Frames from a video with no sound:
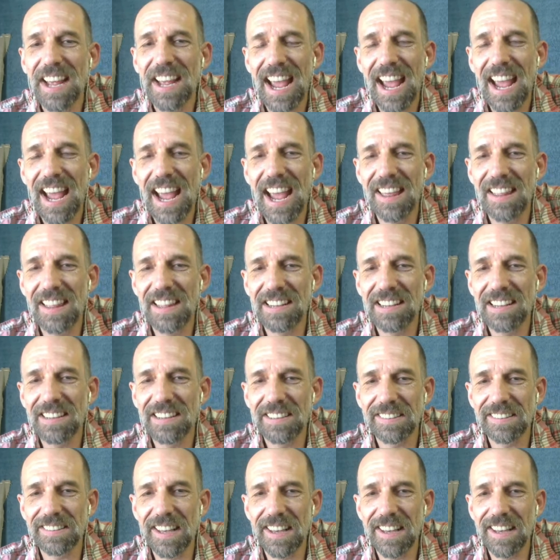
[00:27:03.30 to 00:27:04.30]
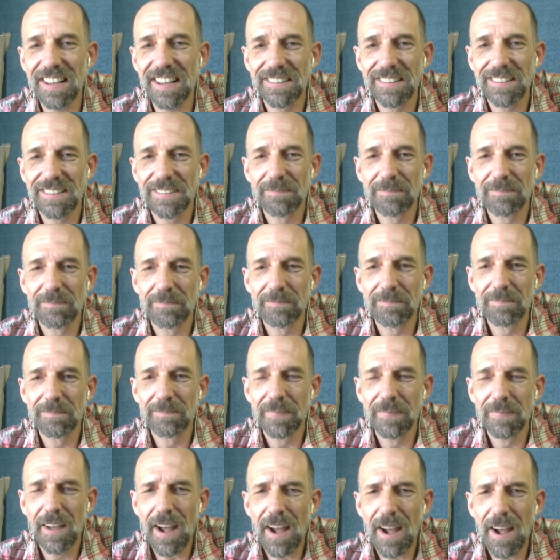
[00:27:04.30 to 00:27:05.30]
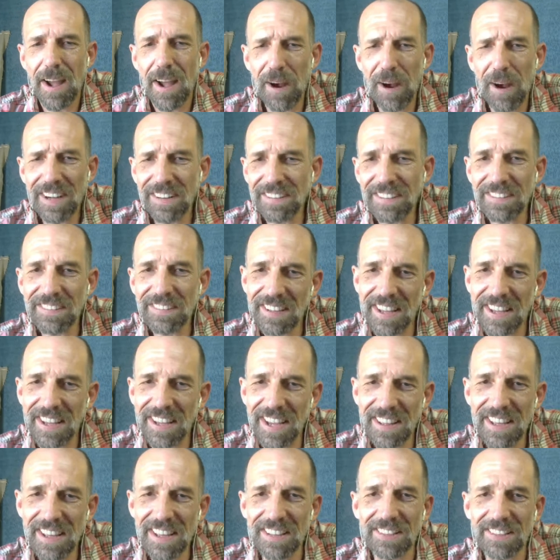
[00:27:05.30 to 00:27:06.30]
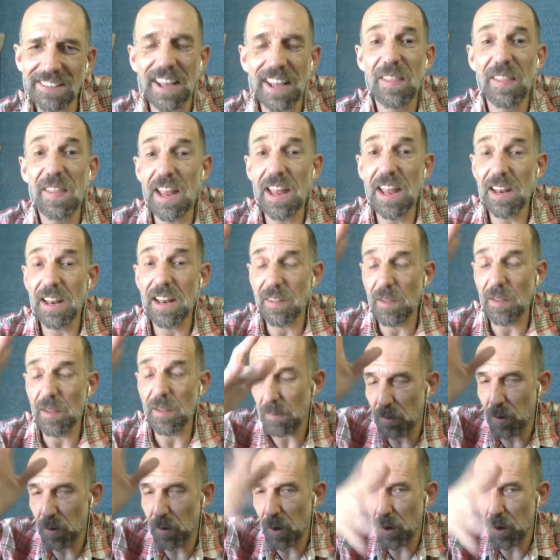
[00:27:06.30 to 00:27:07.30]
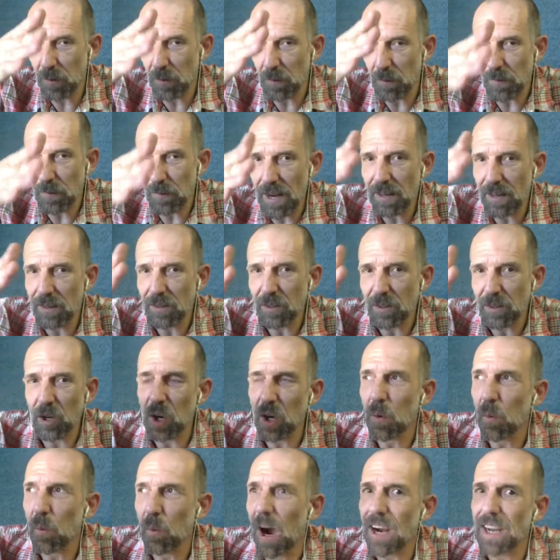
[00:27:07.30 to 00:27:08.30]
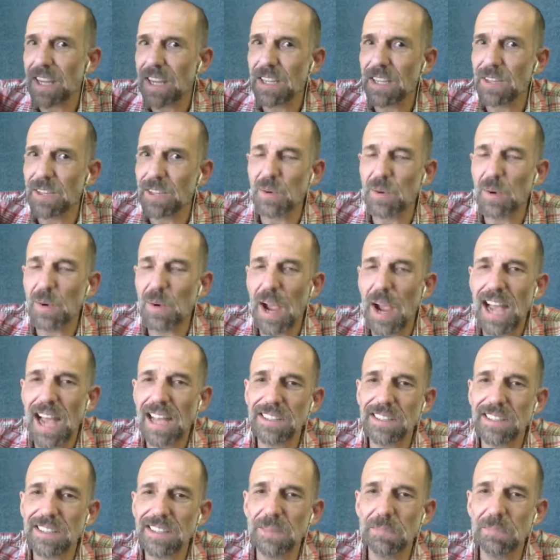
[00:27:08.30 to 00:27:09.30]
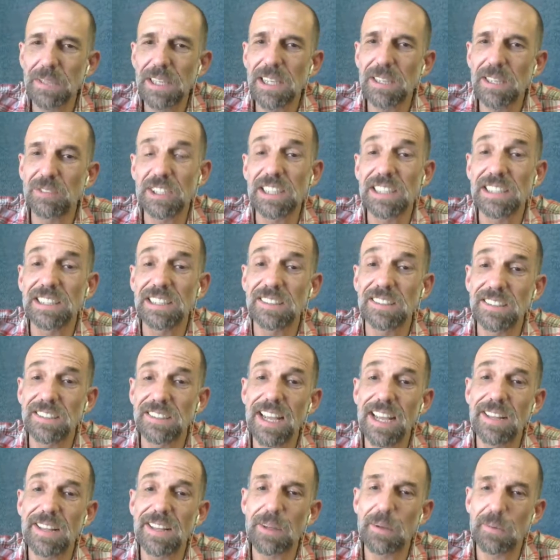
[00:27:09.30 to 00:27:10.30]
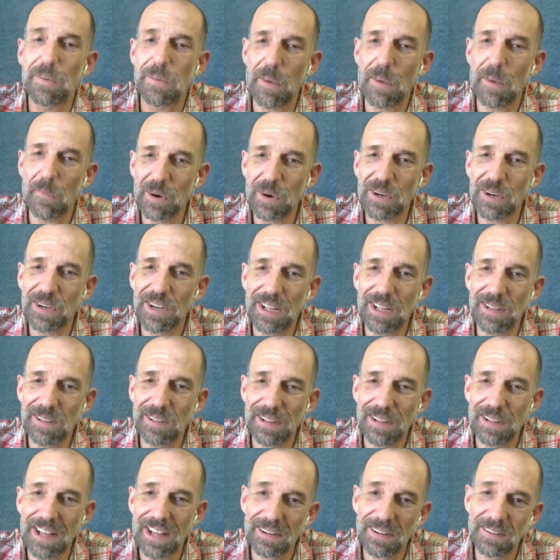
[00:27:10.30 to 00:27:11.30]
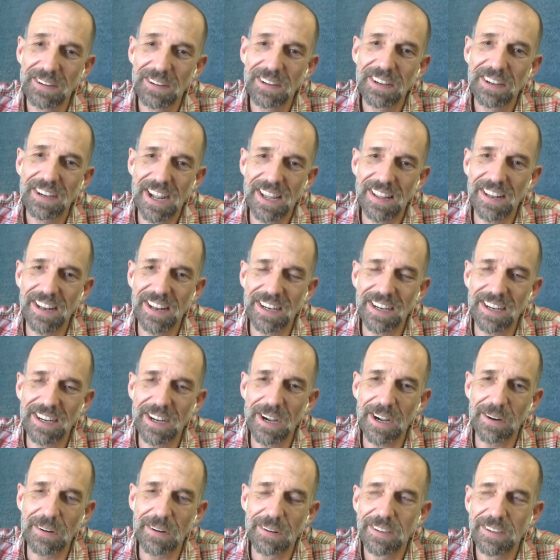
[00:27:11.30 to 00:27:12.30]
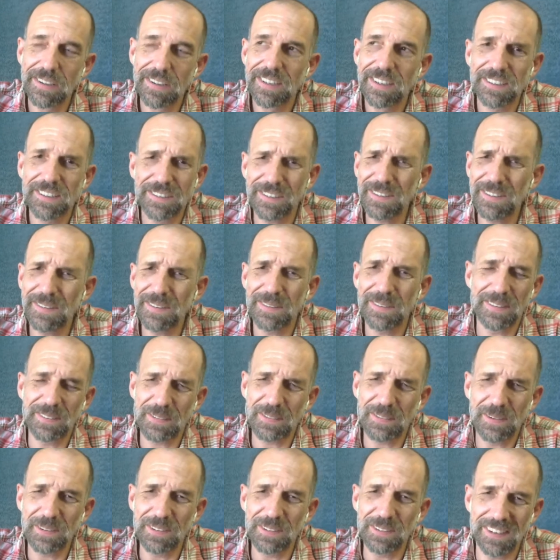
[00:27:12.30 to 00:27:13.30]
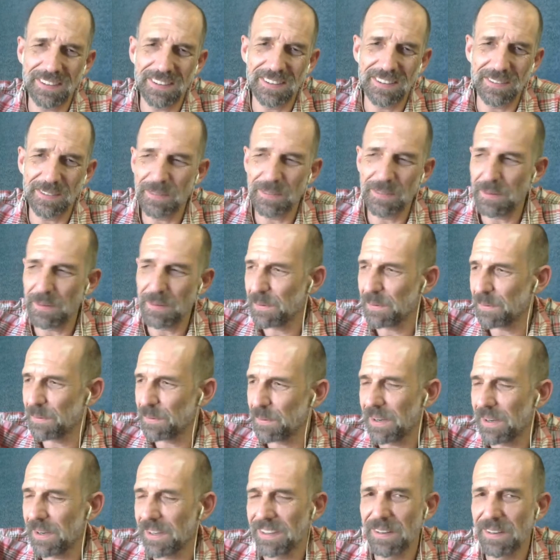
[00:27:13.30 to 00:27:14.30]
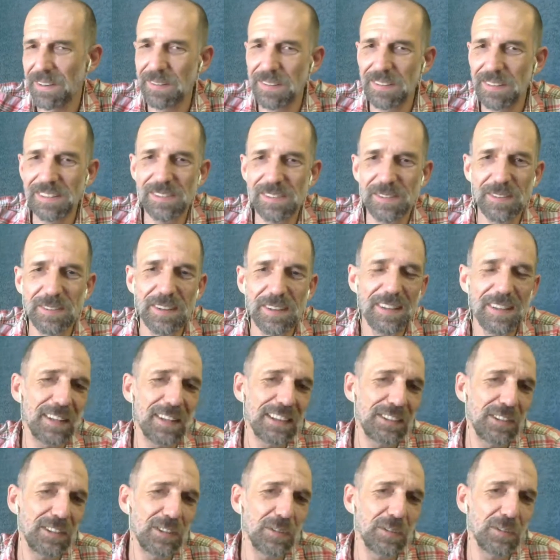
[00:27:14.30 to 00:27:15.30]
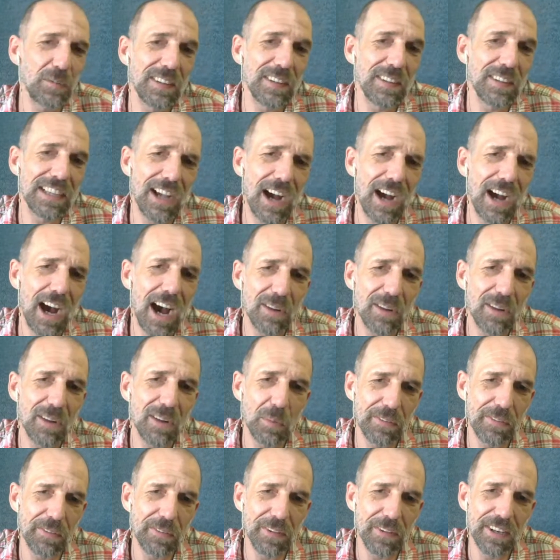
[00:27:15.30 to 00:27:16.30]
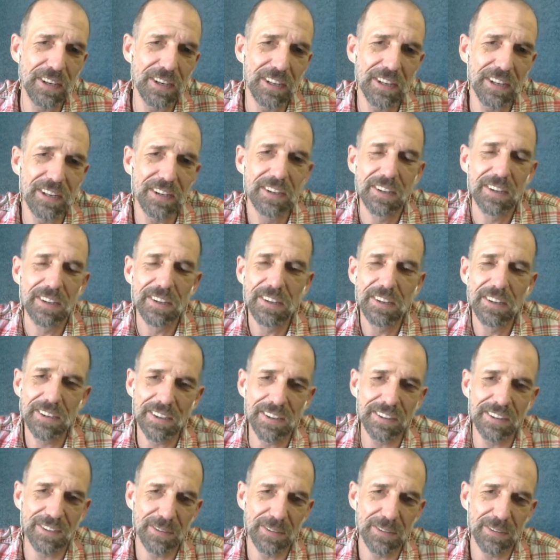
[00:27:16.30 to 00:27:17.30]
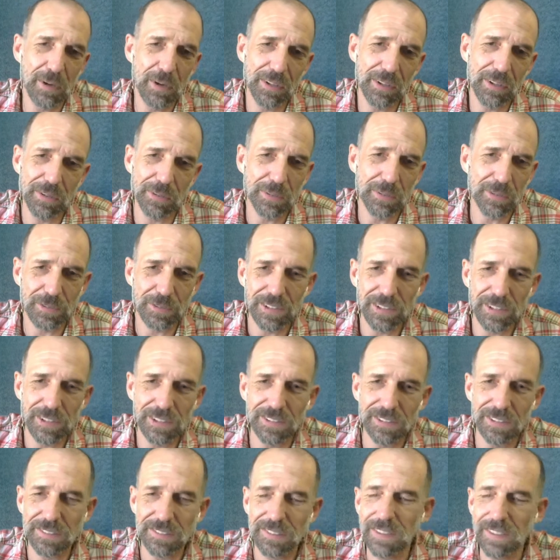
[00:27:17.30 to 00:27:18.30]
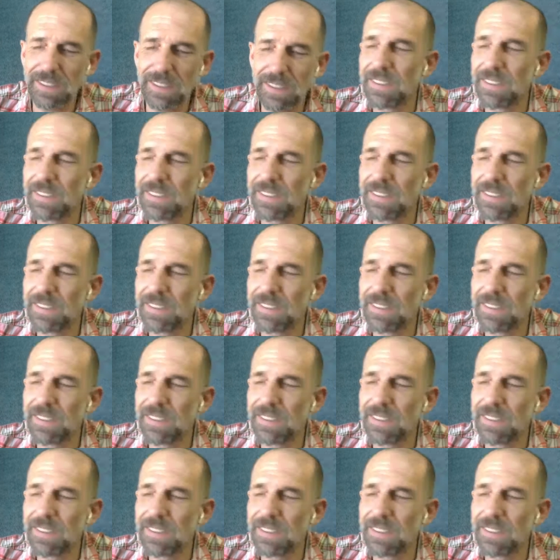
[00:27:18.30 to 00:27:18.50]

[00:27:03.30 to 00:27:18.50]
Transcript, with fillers: and then she says, why does it say this? And then it goes from there to her walking through asking me if she can say that word out loud. And then I go, sure, of course, yeah, do what you want. You know? And she says, like, she's worried that God will be offended because her mother was religious, you know.